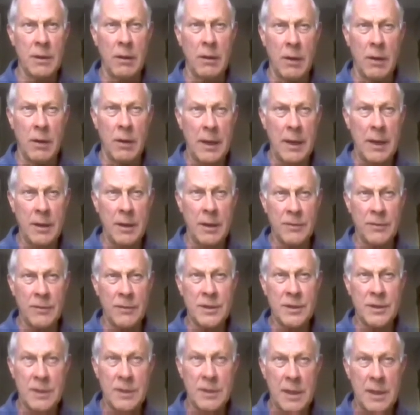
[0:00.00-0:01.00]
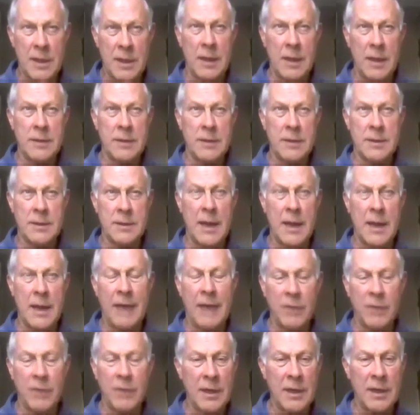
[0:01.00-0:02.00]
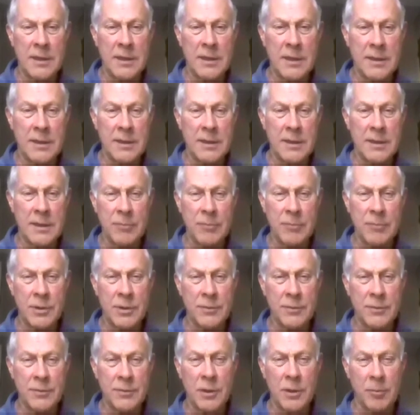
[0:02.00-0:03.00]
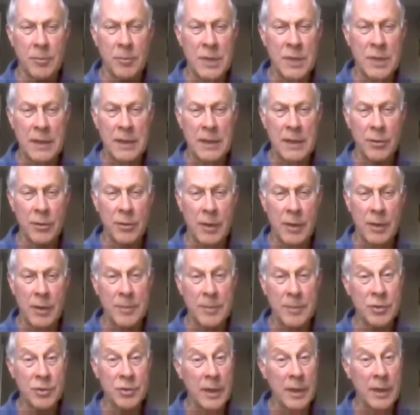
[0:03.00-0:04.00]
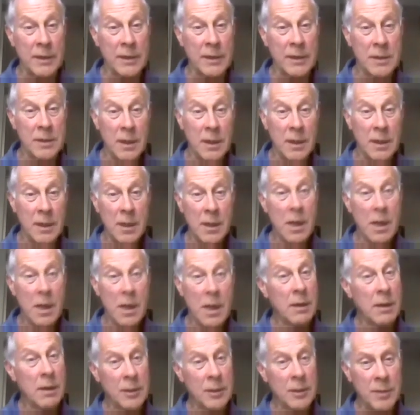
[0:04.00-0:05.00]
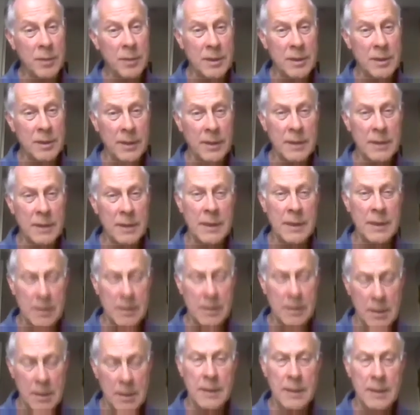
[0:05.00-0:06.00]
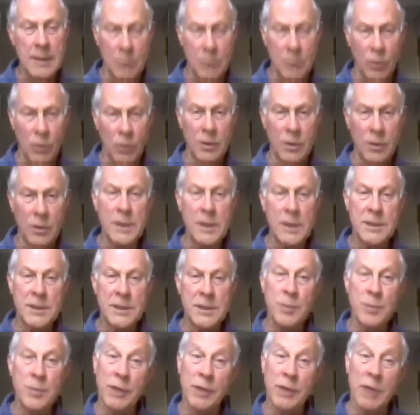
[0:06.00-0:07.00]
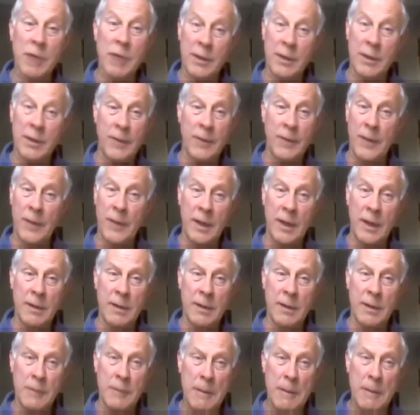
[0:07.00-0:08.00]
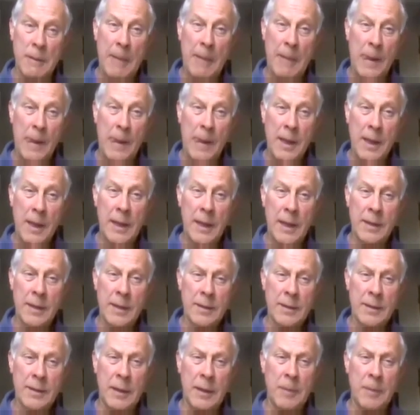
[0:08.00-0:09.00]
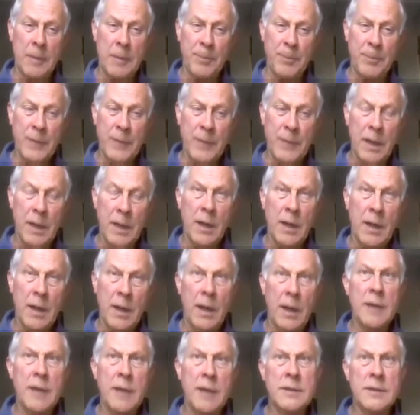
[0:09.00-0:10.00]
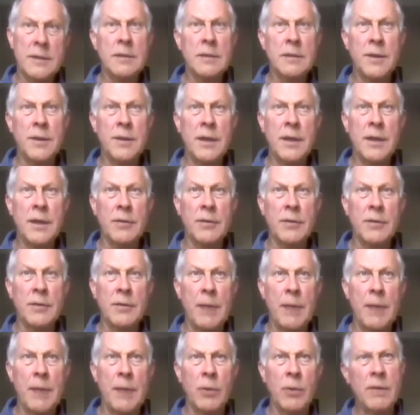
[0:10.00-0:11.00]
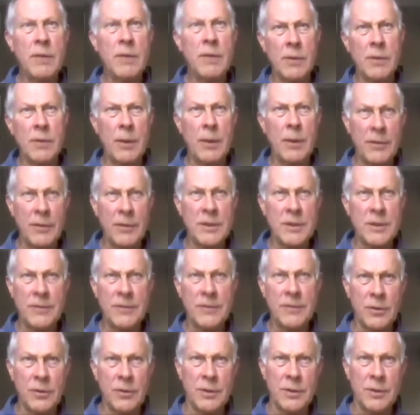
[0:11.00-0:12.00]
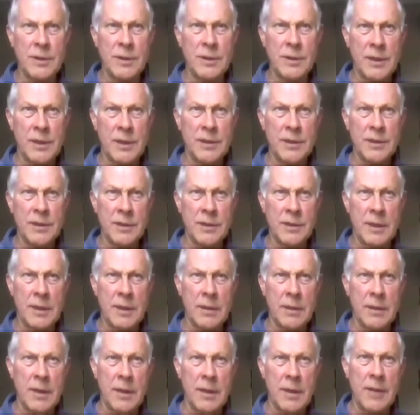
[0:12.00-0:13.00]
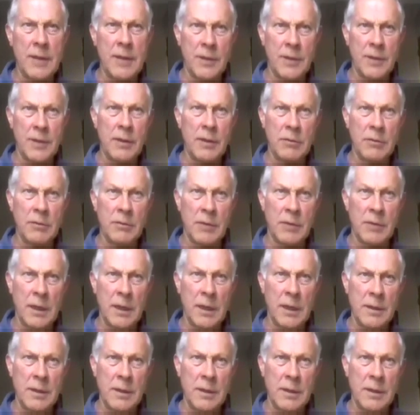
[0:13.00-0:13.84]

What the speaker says: any of us is advocating some sort of top-down or abstract argument. I think it all needs to be grounded there. And I still think that however difficult it is, in the long run,